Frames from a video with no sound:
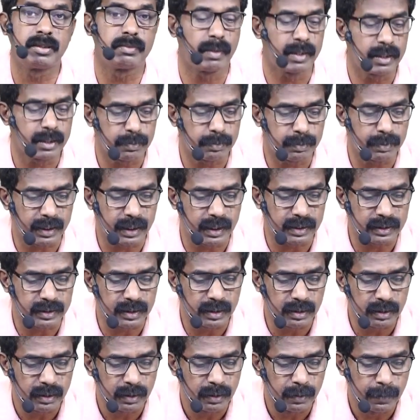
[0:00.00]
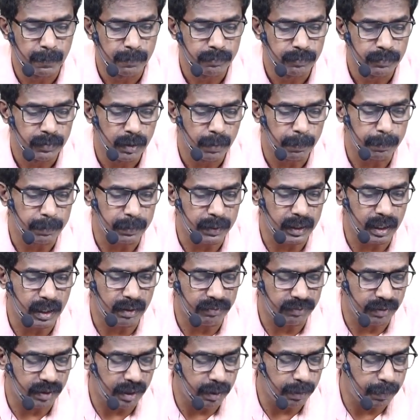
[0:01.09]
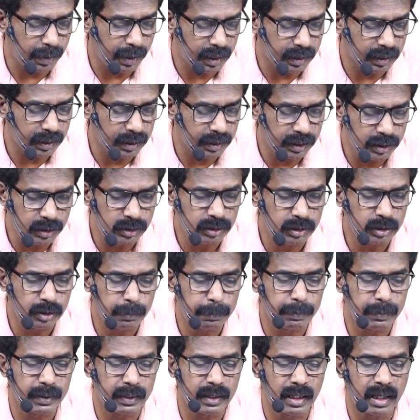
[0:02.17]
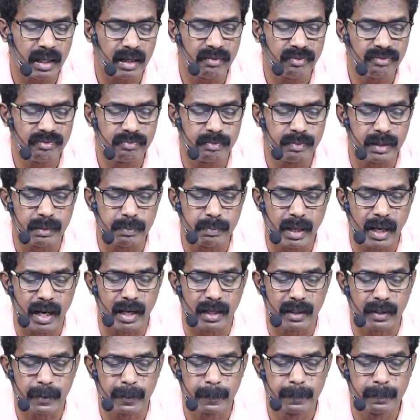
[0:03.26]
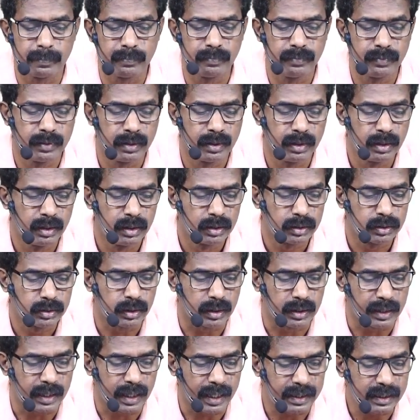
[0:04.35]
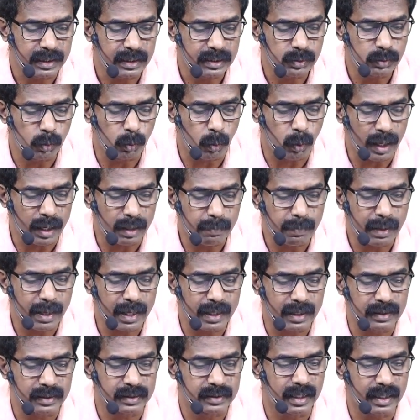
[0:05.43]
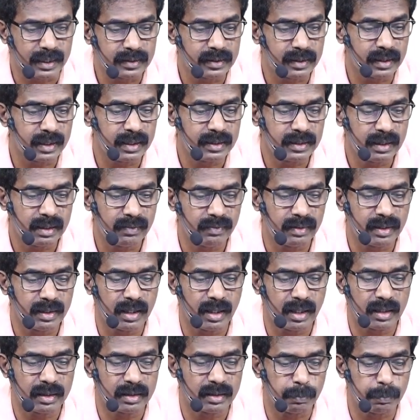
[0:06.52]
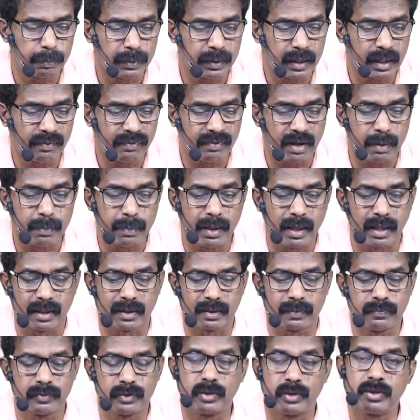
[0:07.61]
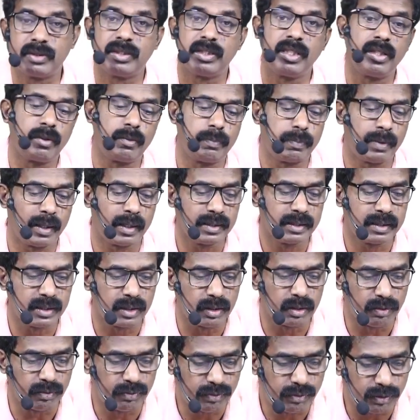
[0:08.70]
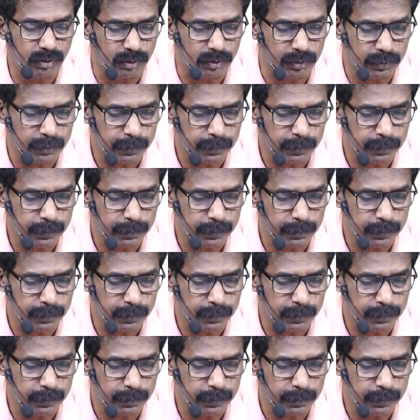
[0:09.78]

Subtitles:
multiplication. P of A bar into P of B bar. So that is 1 minus, that's the reason we got P of A bar. So 0.04.